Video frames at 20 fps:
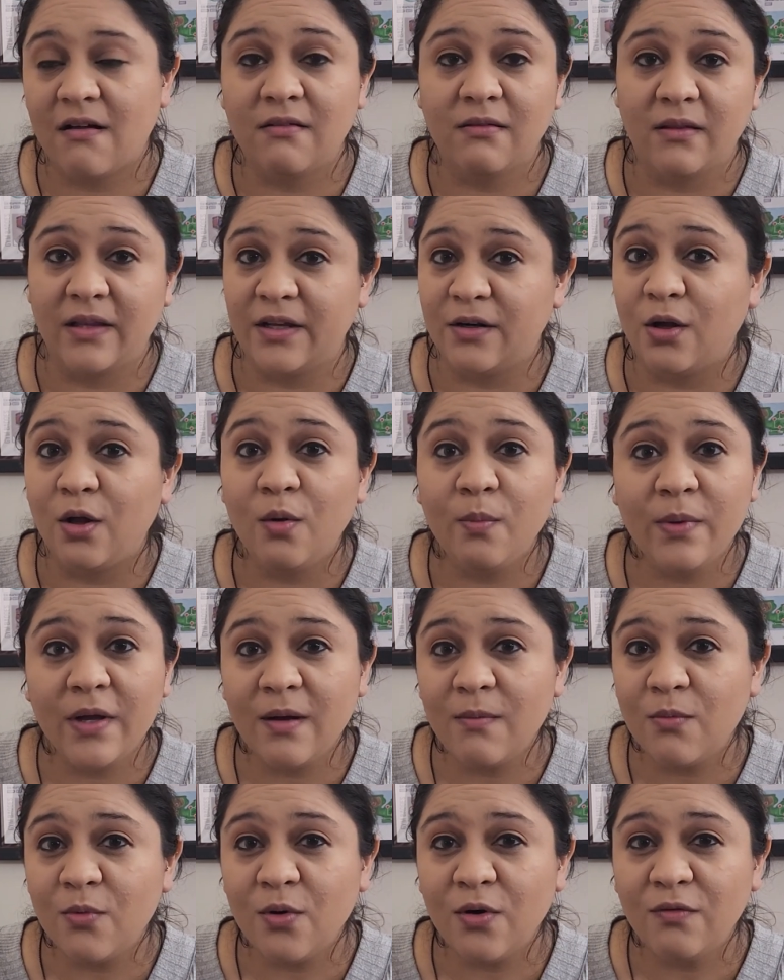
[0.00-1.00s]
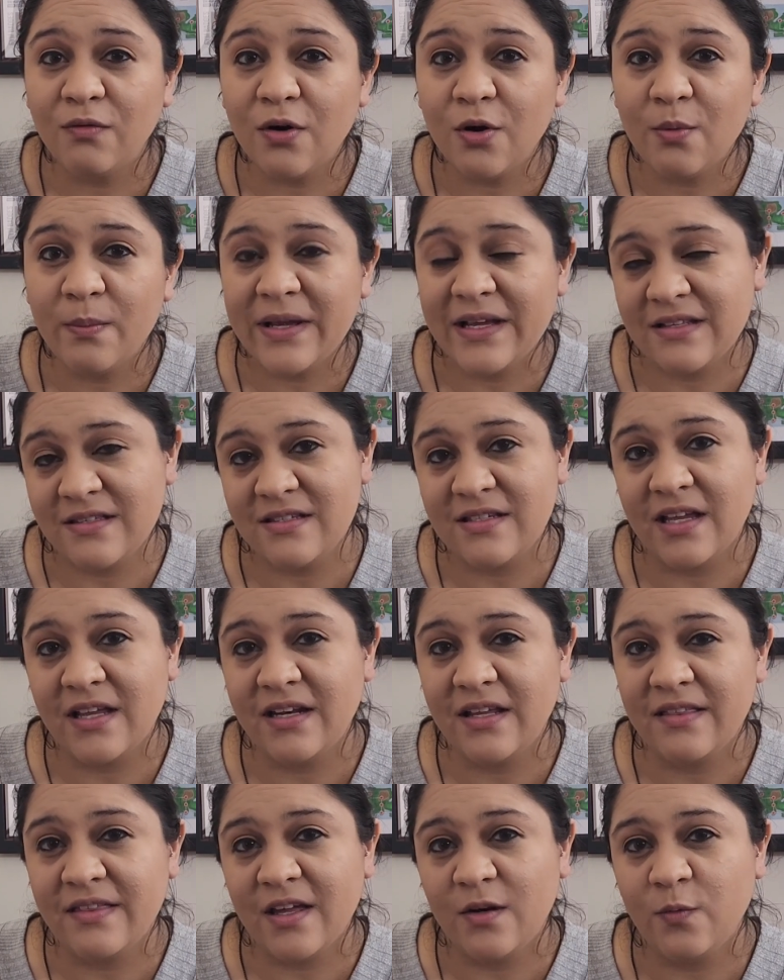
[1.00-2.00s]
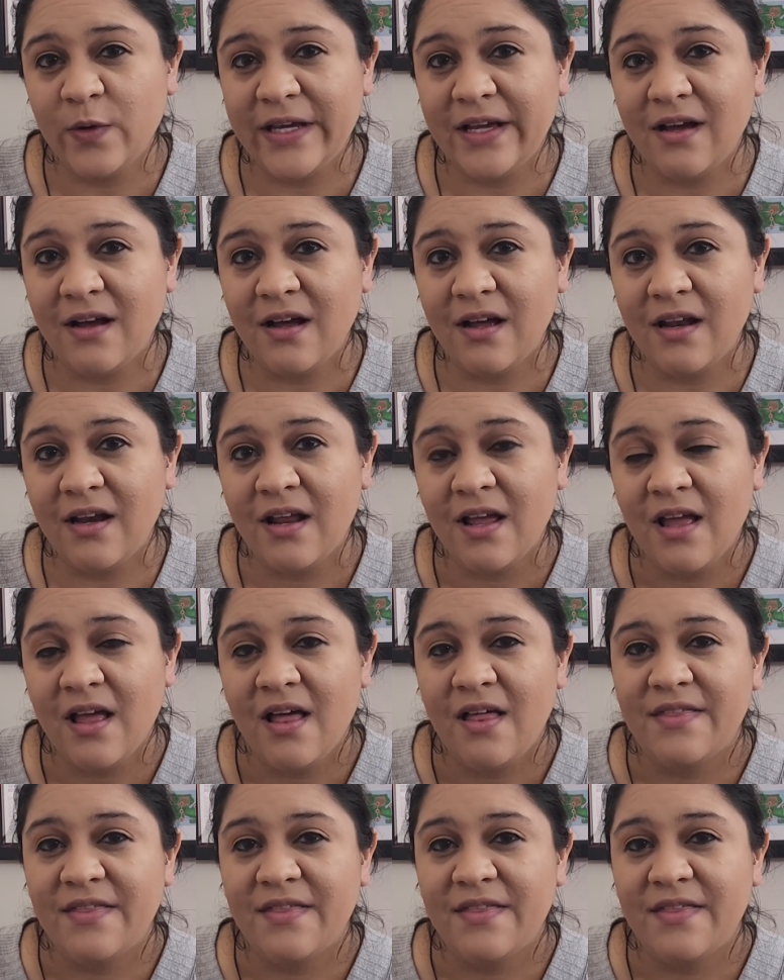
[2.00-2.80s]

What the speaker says: a little bit more romance in it than we got.